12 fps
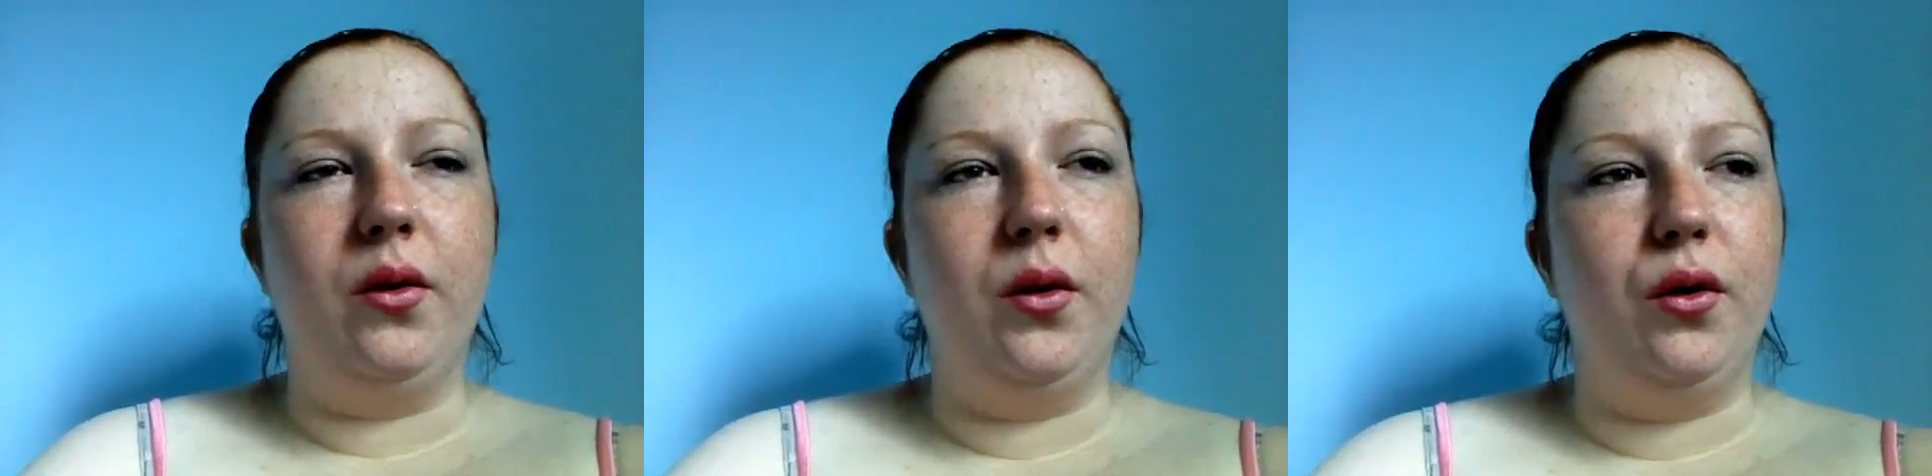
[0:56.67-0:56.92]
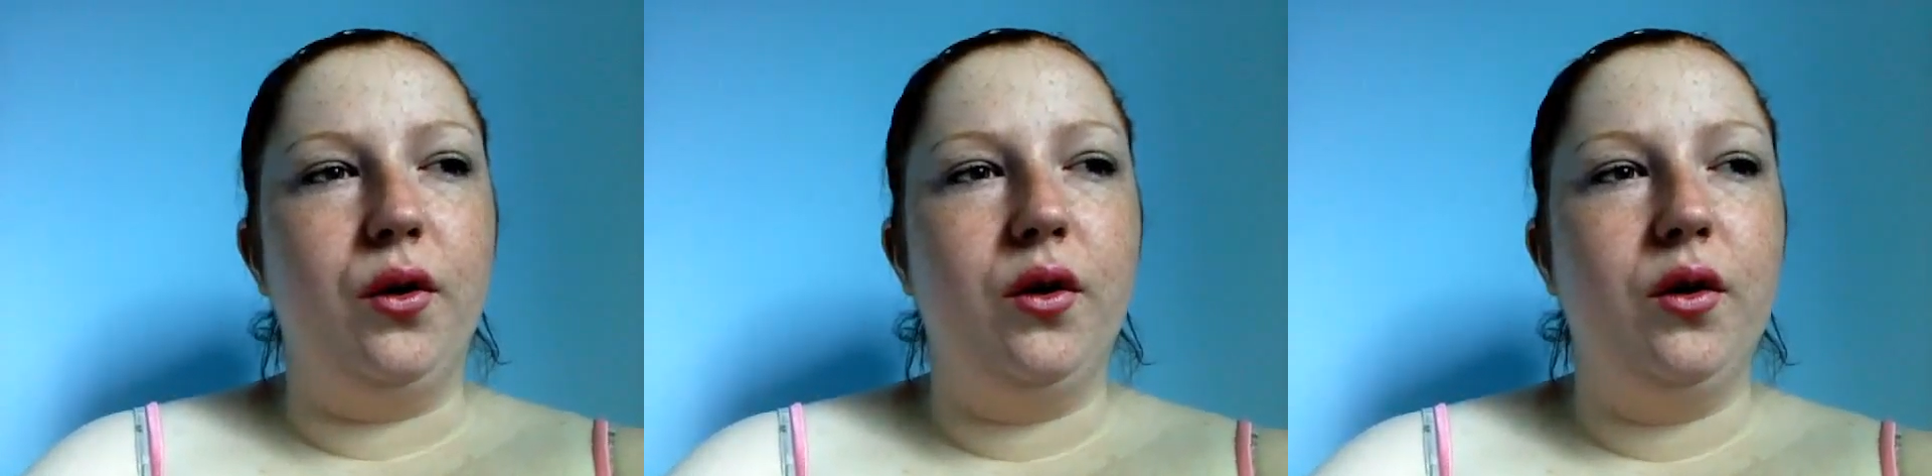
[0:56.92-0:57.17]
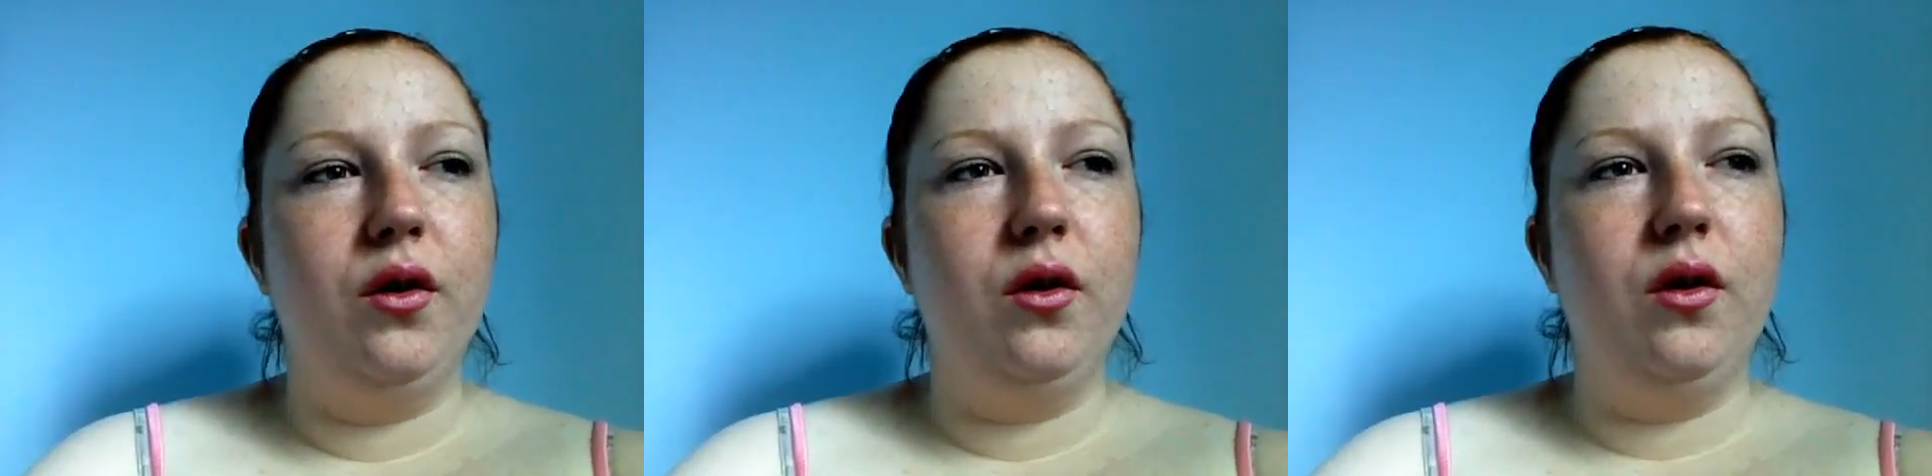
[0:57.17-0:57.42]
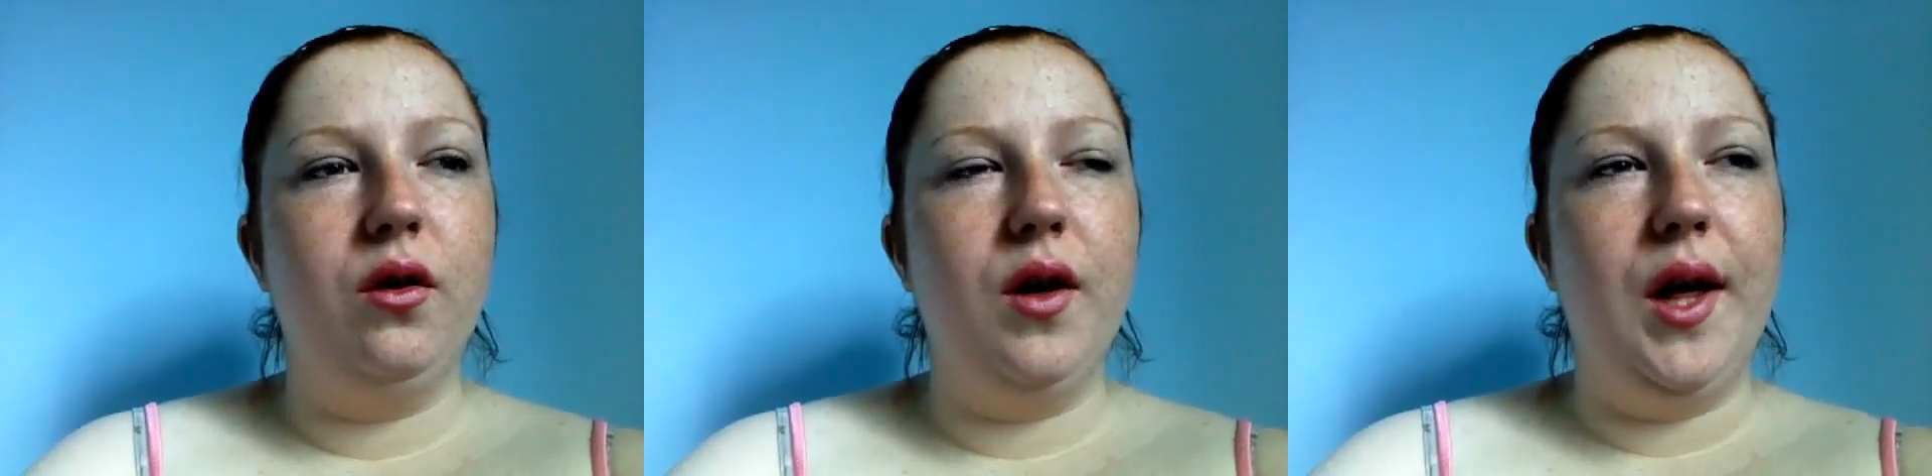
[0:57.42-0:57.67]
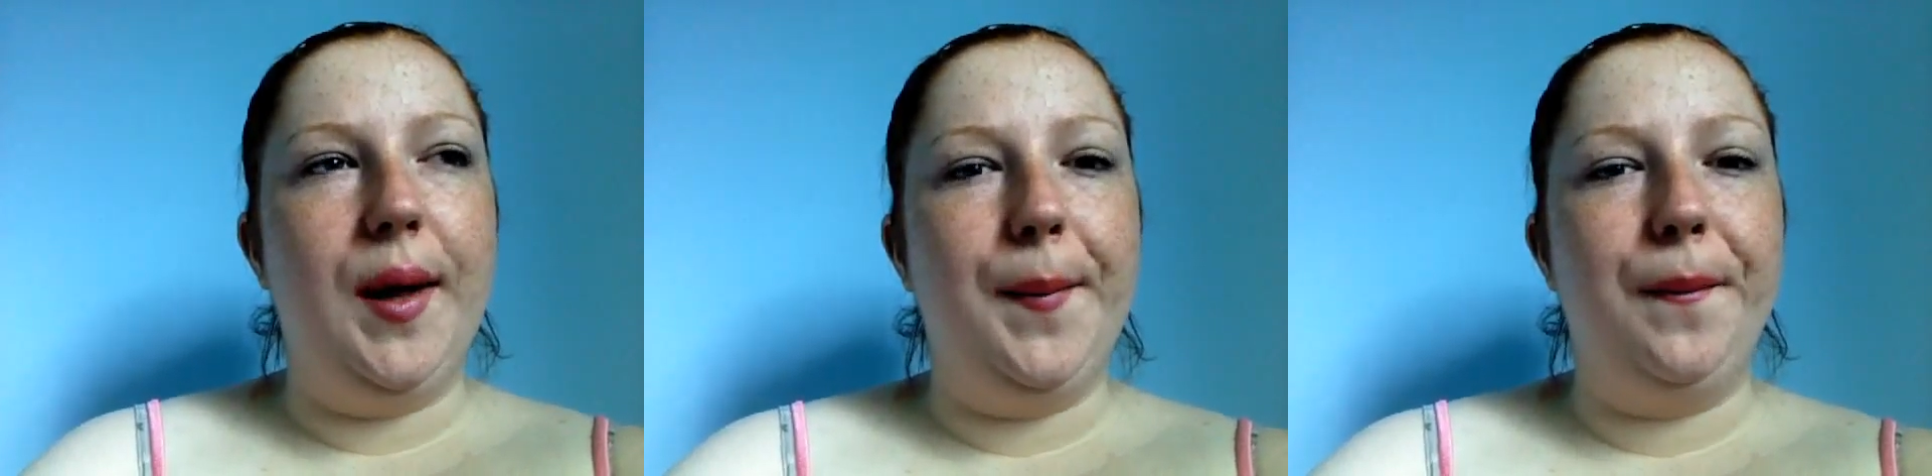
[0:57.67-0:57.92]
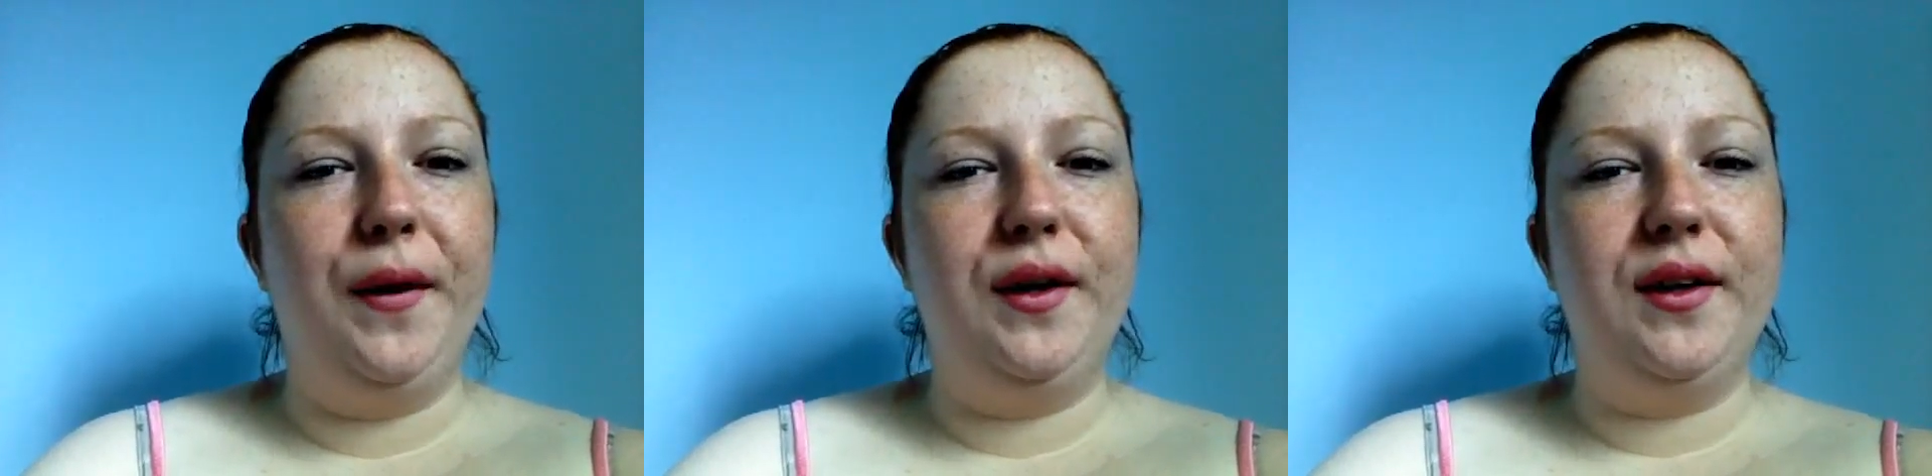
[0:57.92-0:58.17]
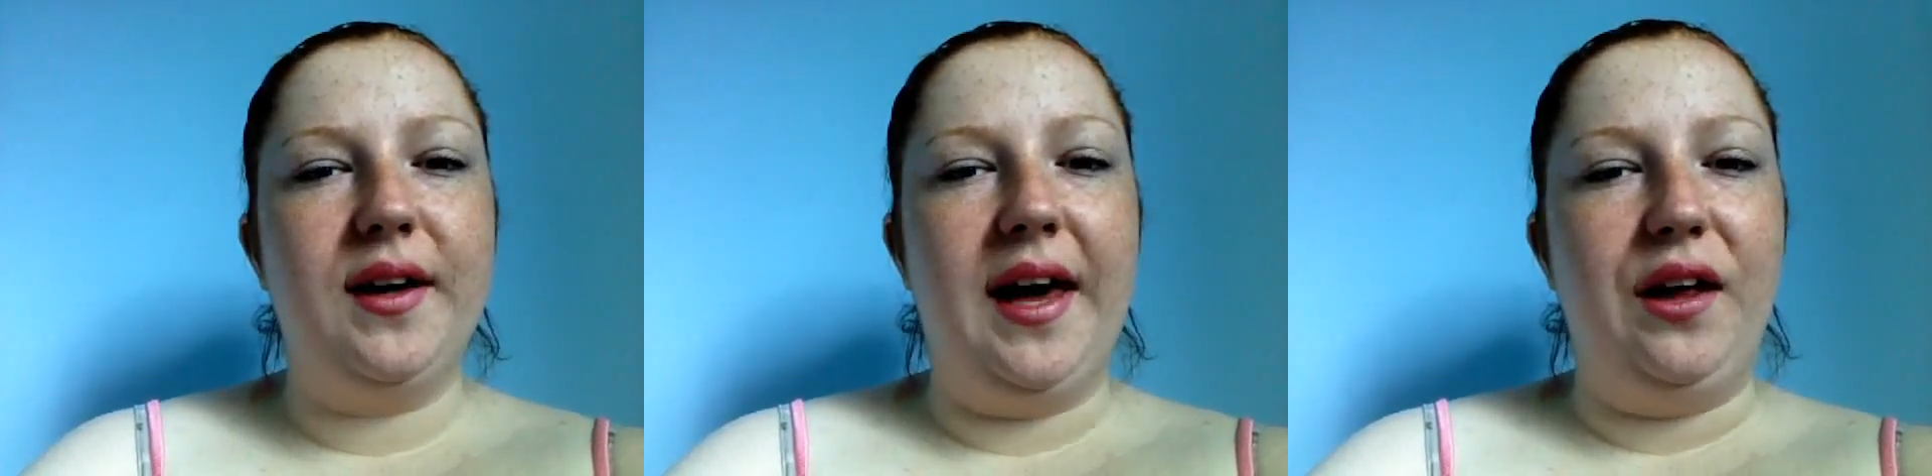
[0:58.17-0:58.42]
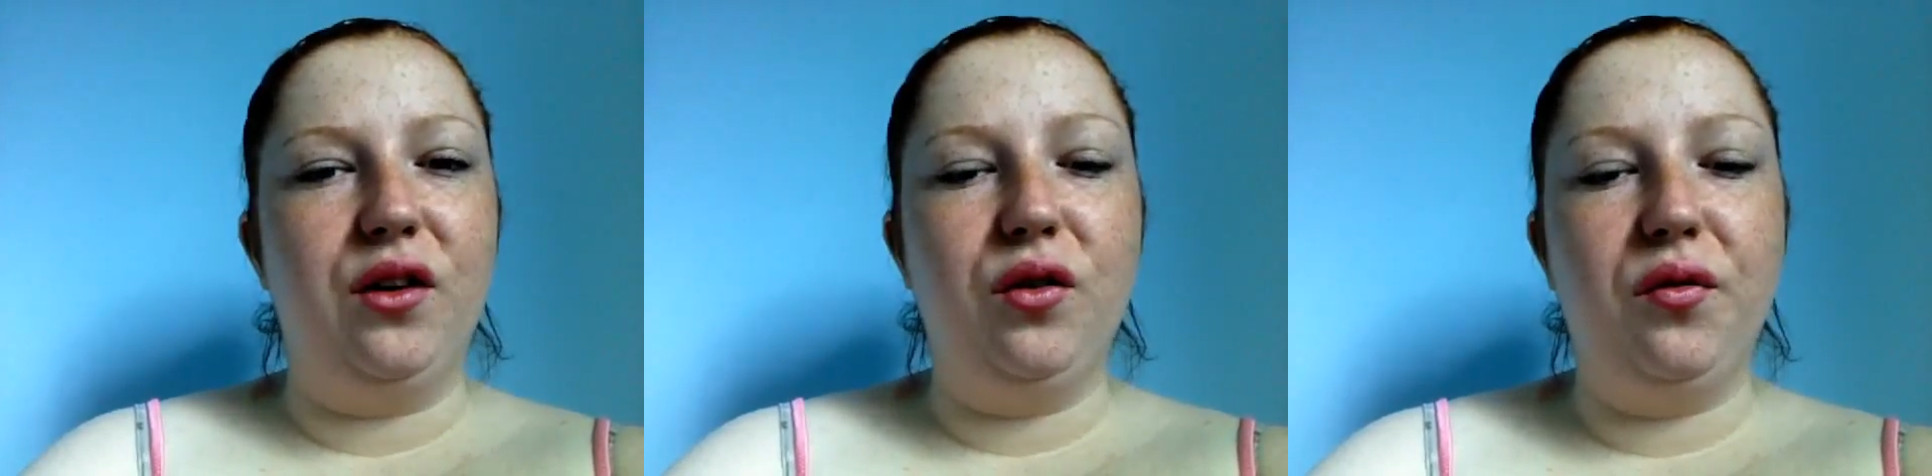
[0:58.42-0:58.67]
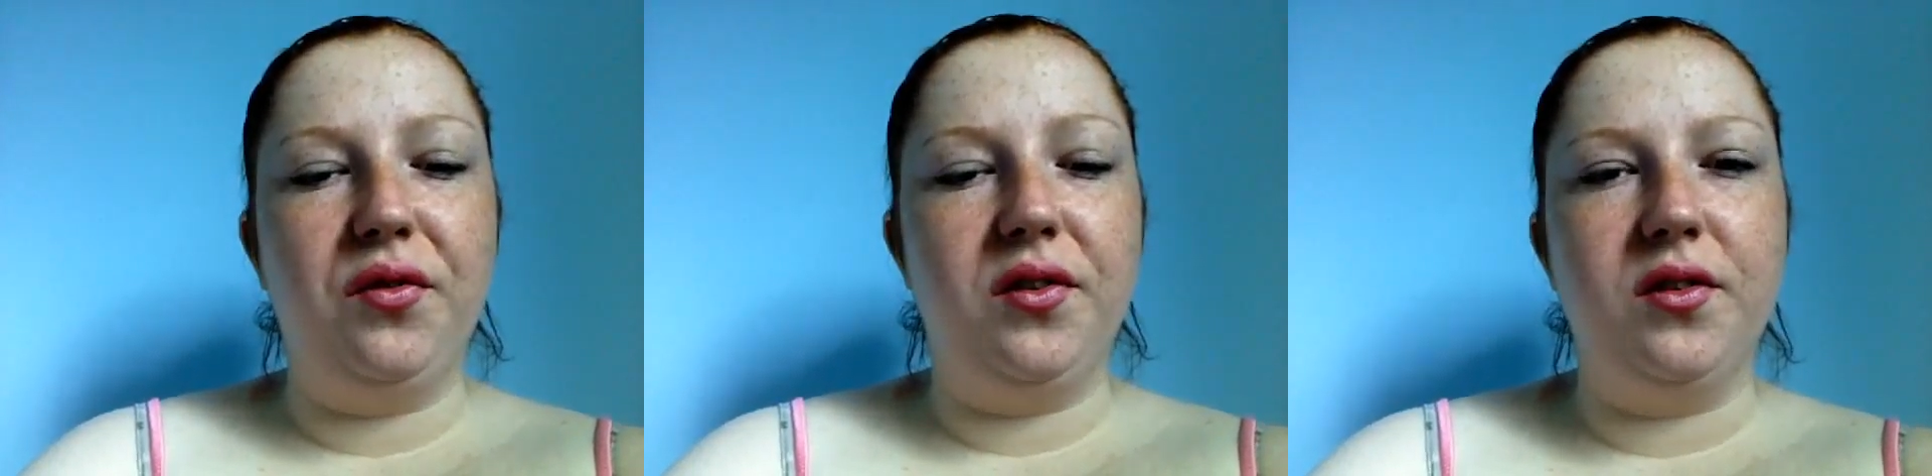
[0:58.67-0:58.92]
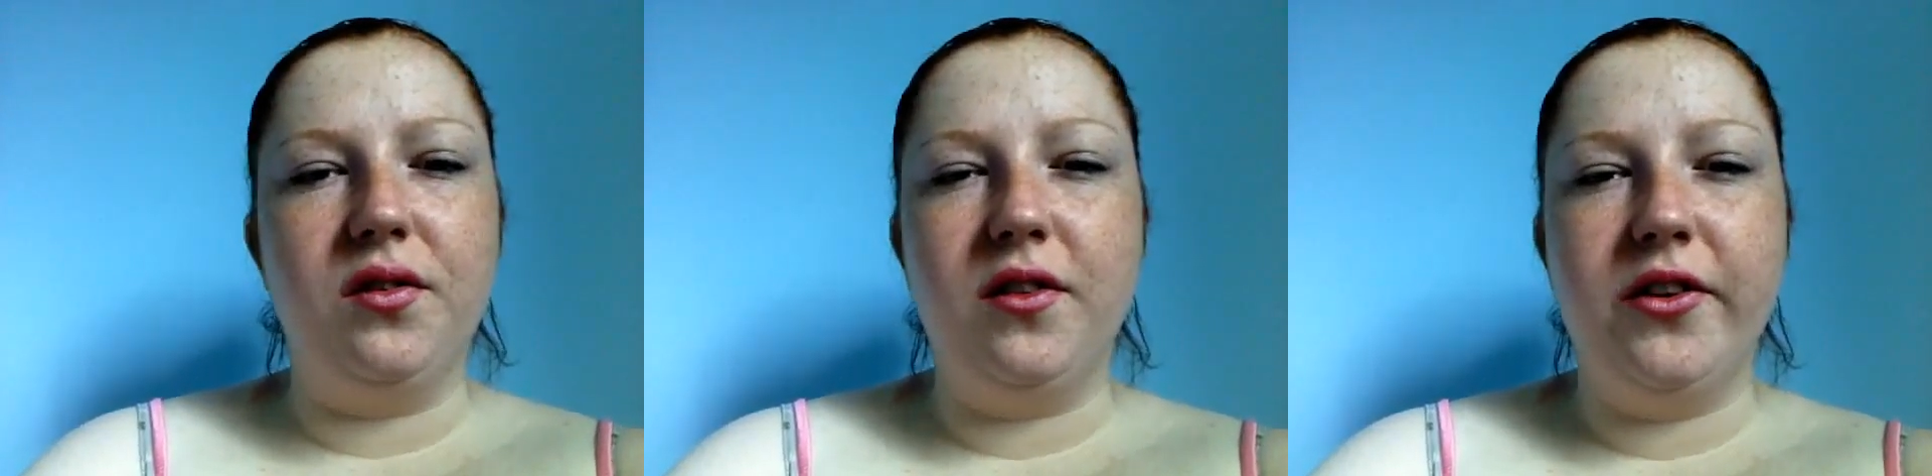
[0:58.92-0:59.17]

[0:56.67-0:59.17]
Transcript: or elves and